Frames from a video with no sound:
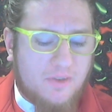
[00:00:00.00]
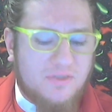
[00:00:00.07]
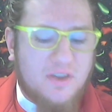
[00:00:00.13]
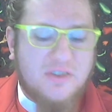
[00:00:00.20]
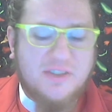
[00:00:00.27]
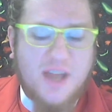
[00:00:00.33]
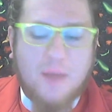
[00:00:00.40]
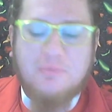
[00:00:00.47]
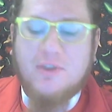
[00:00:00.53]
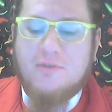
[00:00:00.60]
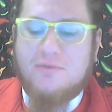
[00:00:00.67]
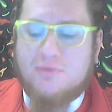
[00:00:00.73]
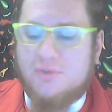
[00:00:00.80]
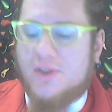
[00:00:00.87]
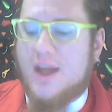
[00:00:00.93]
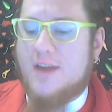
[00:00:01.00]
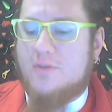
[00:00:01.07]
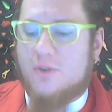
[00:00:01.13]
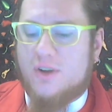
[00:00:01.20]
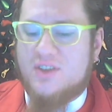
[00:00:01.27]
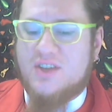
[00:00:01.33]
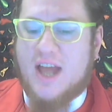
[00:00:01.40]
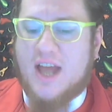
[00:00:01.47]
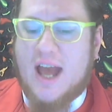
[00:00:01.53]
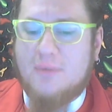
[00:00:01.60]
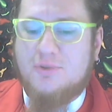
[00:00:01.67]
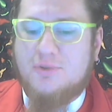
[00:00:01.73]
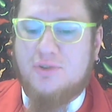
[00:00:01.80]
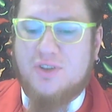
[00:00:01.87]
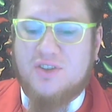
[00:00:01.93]
The depth of flavor is
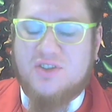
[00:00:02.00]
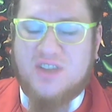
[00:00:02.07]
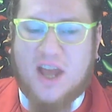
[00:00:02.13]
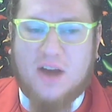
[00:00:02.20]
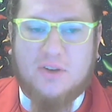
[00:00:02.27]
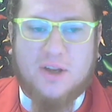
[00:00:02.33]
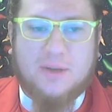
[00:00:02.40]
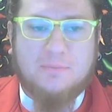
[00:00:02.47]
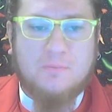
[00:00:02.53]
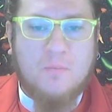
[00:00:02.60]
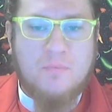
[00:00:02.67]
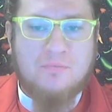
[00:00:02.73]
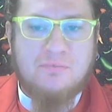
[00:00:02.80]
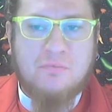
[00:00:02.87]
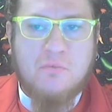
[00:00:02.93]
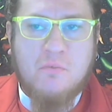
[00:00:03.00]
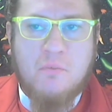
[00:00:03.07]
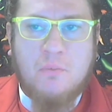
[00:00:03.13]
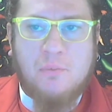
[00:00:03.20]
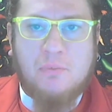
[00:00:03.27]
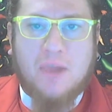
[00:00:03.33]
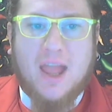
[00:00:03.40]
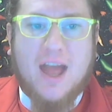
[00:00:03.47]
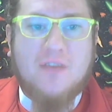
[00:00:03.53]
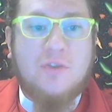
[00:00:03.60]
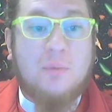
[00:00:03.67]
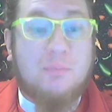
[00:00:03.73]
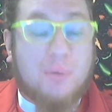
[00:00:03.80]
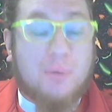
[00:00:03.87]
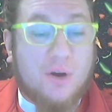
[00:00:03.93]
absolutely astounding.
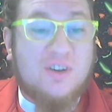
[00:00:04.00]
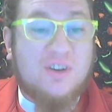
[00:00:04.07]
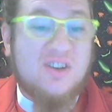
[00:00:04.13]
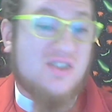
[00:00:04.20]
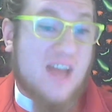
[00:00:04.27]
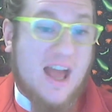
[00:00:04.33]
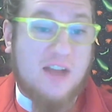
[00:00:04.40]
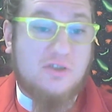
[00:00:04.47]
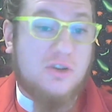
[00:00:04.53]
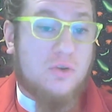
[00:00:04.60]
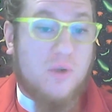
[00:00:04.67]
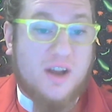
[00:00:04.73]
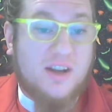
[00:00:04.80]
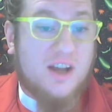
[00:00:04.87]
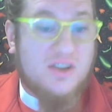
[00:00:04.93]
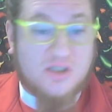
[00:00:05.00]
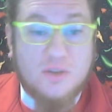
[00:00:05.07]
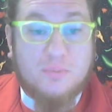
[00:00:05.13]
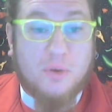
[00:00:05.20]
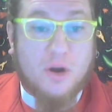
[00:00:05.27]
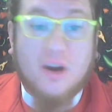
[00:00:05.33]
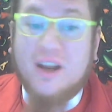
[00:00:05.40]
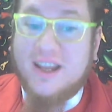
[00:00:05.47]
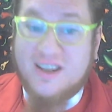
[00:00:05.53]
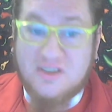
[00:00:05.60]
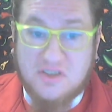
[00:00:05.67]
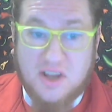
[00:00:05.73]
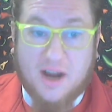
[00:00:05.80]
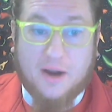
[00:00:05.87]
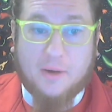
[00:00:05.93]
And the burn is actually quite nice. The burn
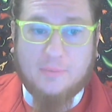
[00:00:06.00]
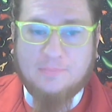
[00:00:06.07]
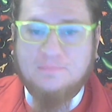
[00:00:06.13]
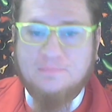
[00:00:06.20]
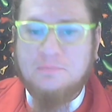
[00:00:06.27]
is there.